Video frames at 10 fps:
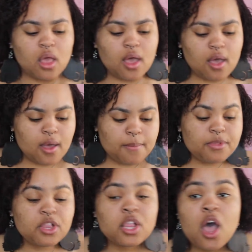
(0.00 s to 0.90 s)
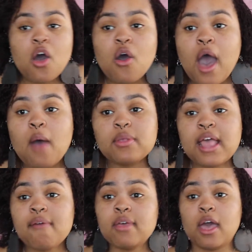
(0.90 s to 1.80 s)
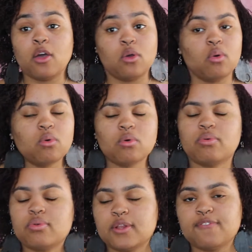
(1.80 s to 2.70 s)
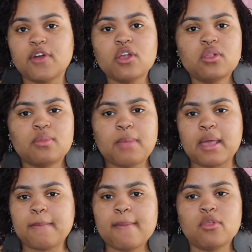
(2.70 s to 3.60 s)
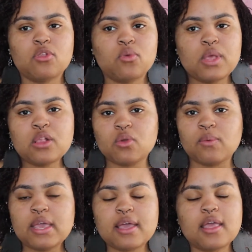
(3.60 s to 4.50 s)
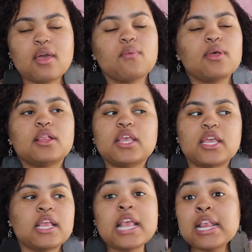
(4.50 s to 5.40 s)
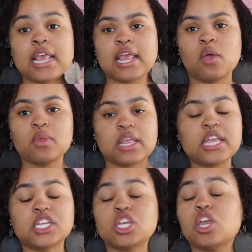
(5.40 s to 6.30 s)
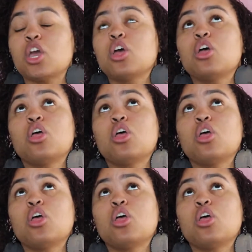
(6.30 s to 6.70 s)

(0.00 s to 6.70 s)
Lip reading: So I was having the first like maybe 2 weeks or a week, it was itching